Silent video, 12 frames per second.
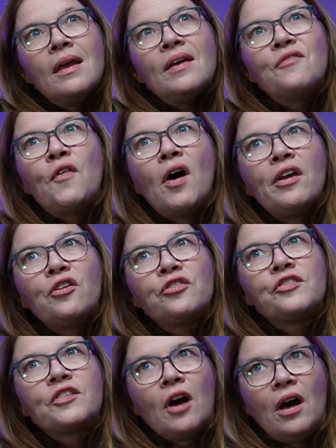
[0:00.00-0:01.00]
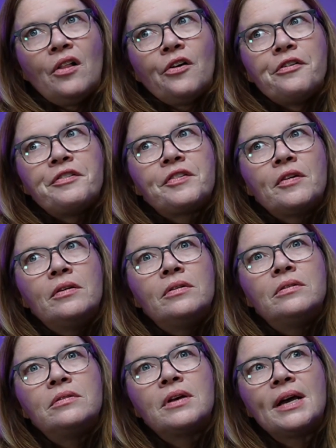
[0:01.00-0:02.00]
if all your scholars
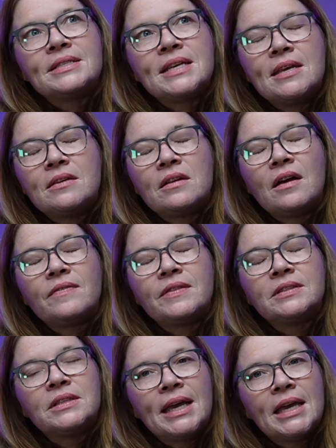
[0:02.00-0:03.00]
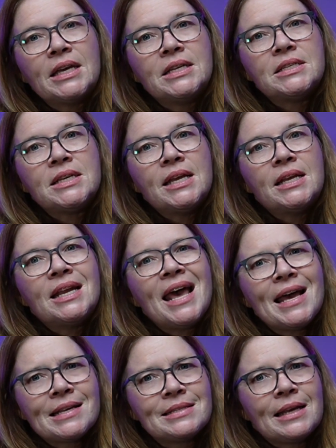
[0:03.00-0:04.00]
got taken off the land in an
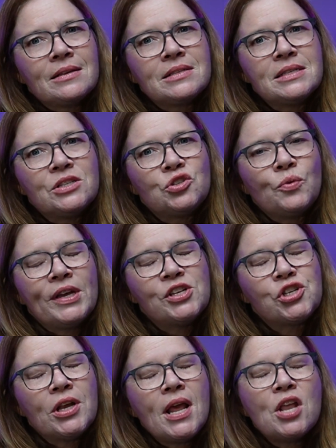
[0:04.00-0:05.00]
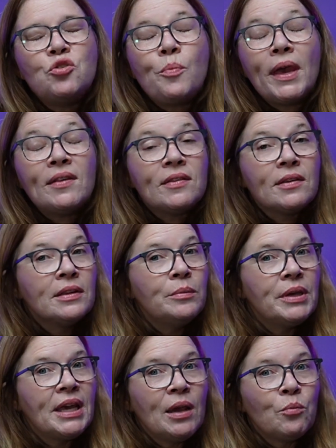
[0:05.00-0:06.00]
exile situation and you basically
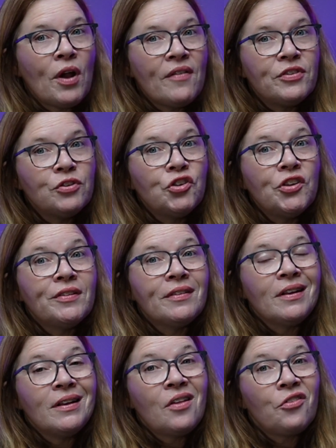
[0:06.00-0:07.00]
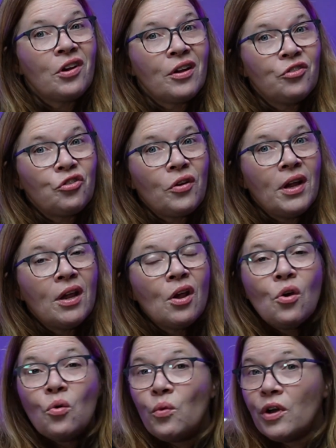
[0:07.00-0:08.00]
became refugees in another country,
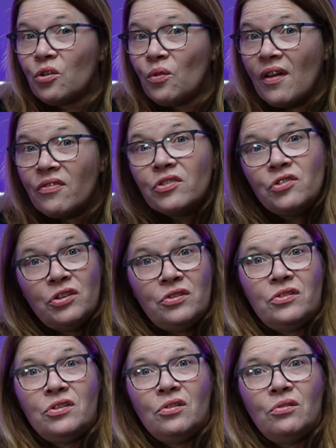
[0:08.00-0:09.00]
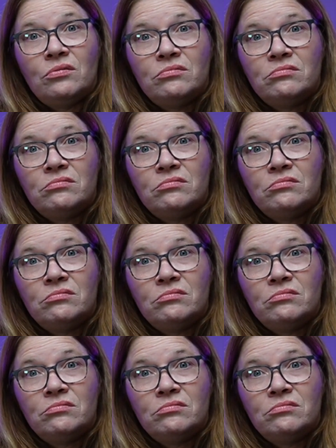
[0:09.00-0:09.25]
what do refugees do?